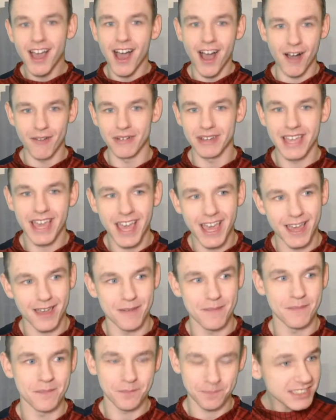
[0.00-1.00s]
of a
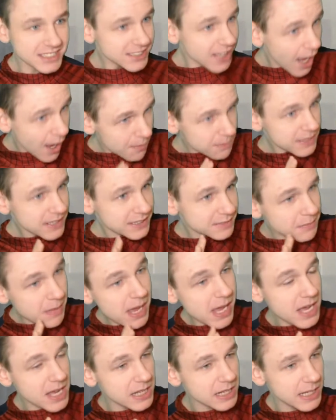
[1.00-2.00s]
game. Stop this
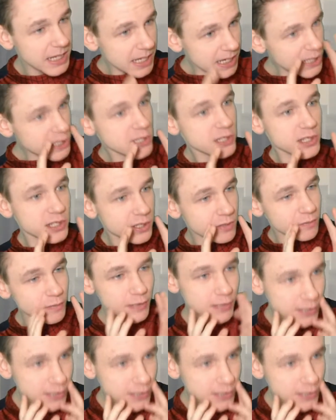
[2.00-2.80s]
man, he needs to be